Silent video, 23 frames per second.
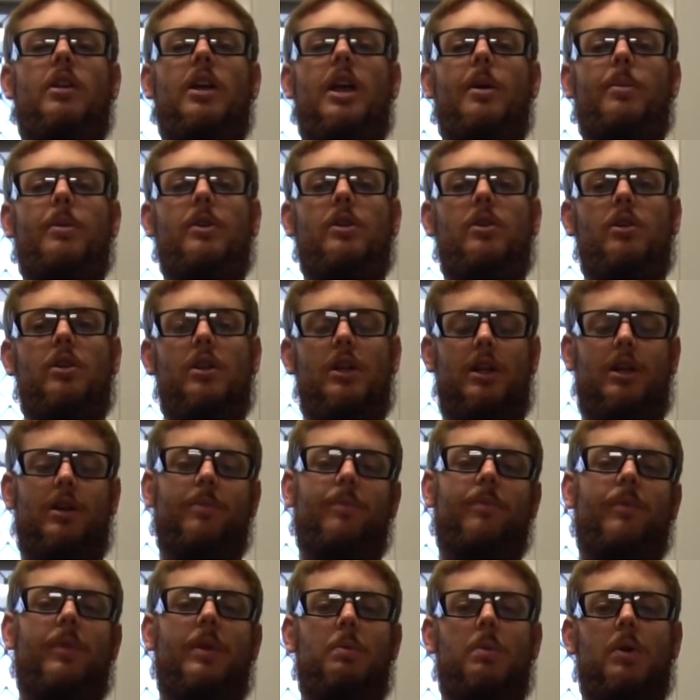Happy New
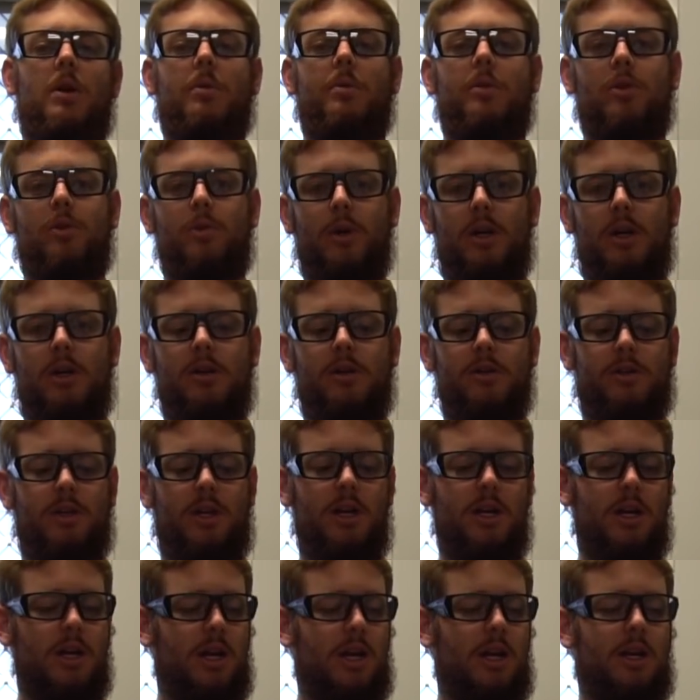Year! Welcome to
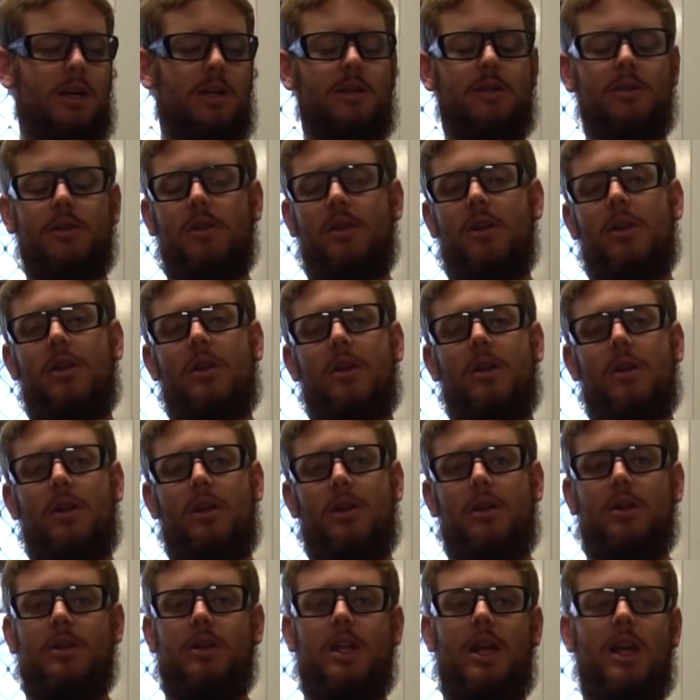2019 and
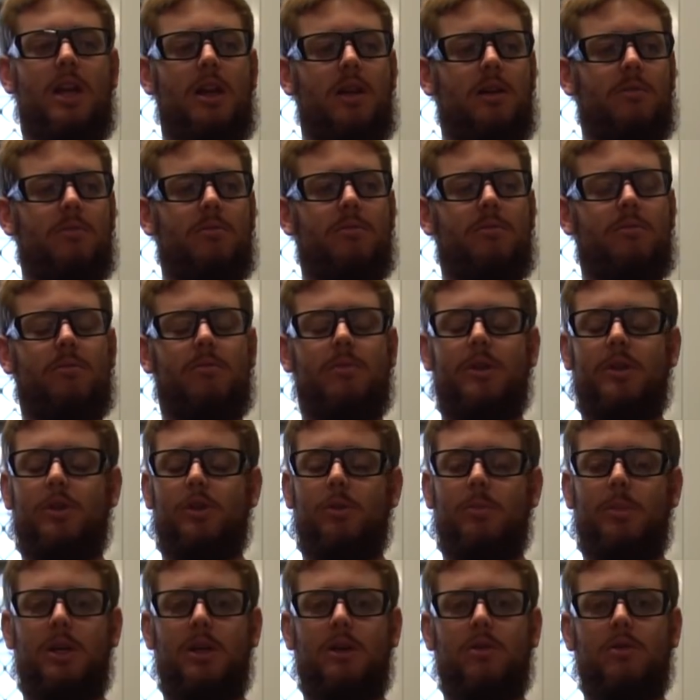yeah, it
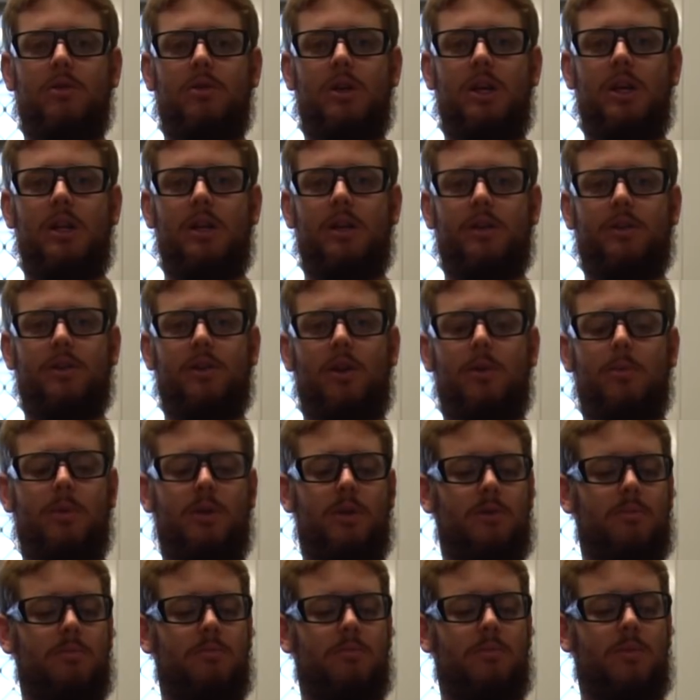should be a good year. Let's hope
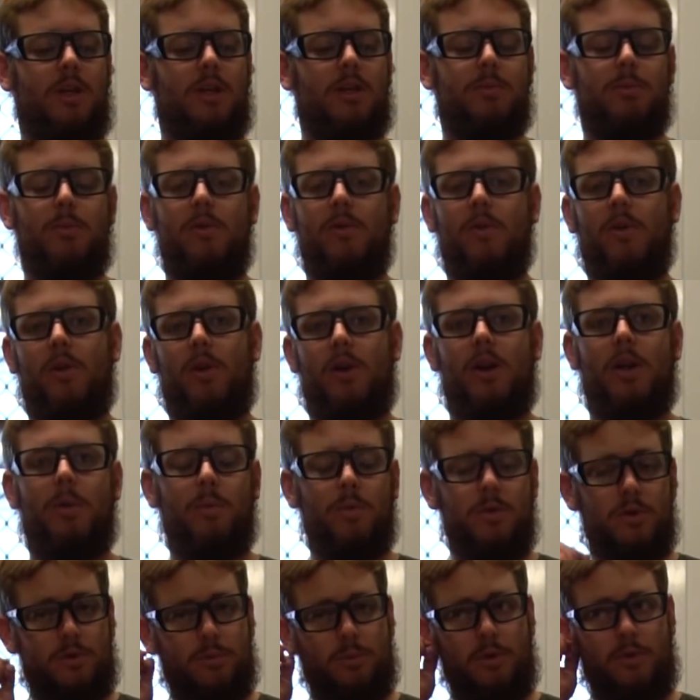that things move on and
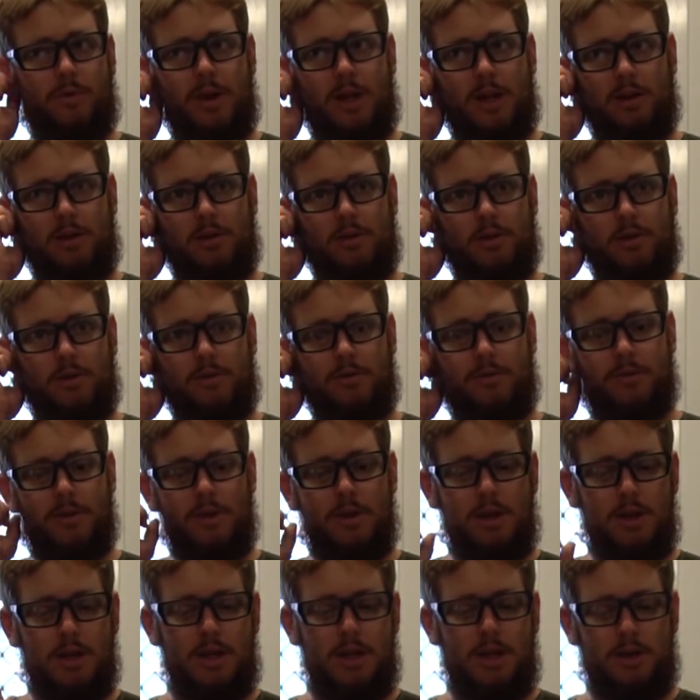upwards. We've had a lot of
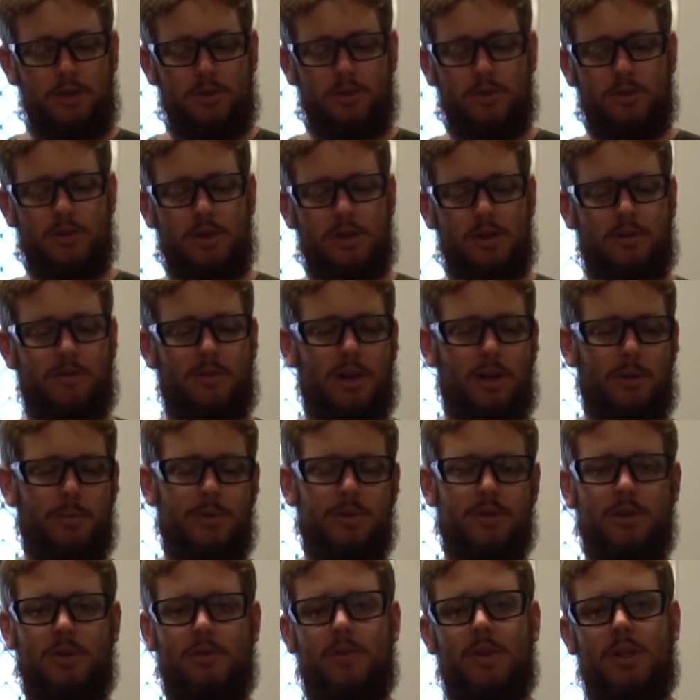interesting
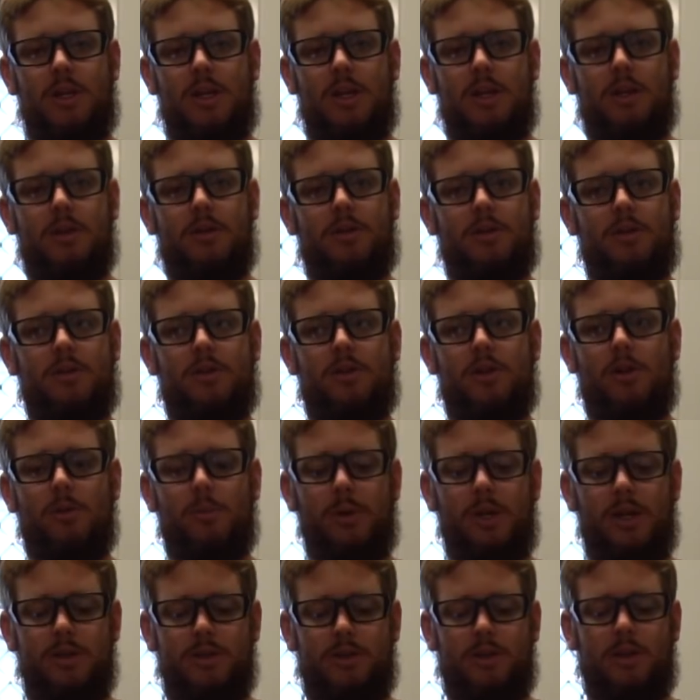developments over the year since gel
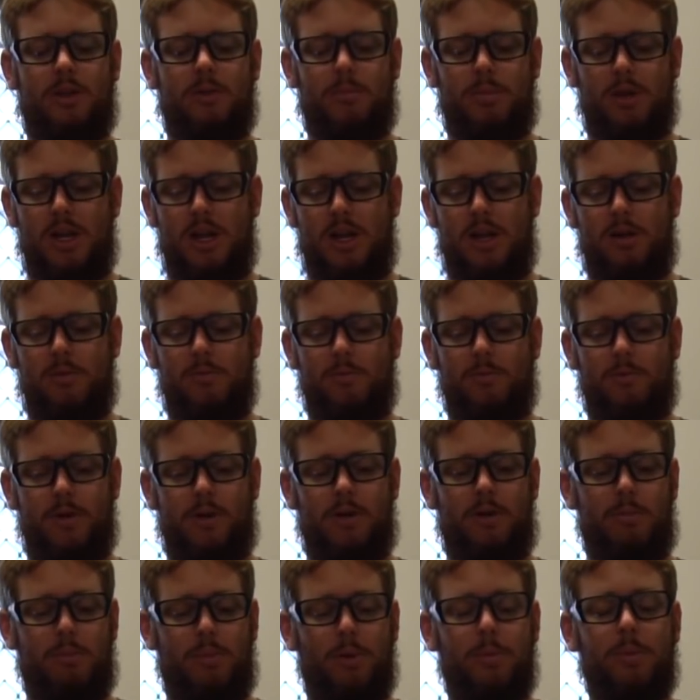blasting became
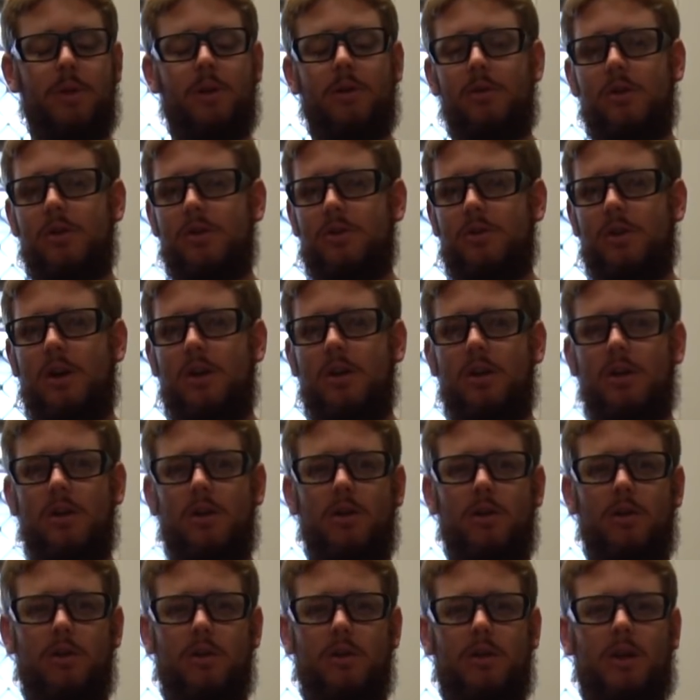very popular in Australia
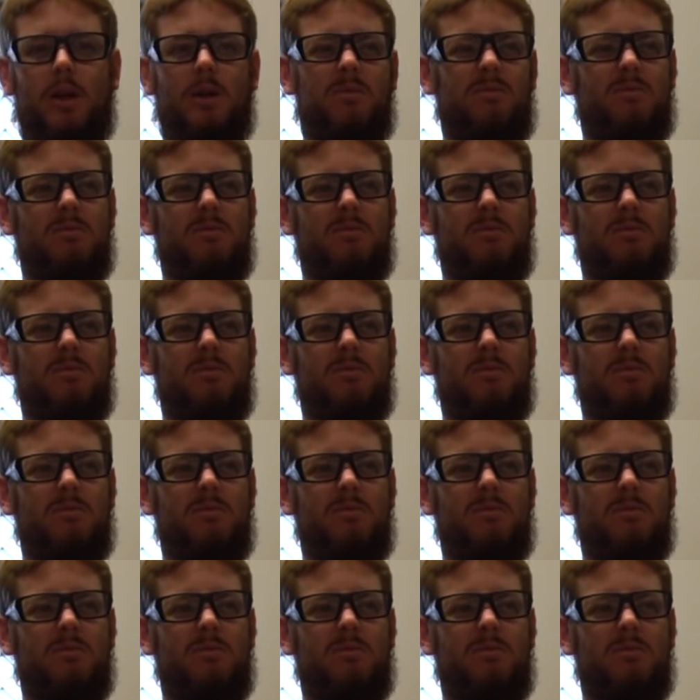early,